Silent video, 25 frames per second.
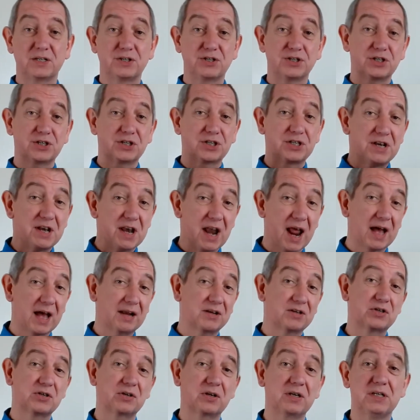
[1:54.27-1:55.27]
just
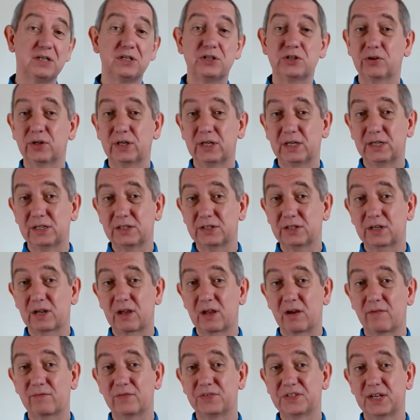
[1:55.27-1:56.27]
naturally join into the
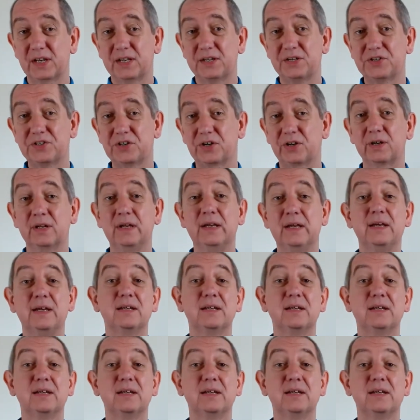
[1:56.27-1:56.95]
conversation,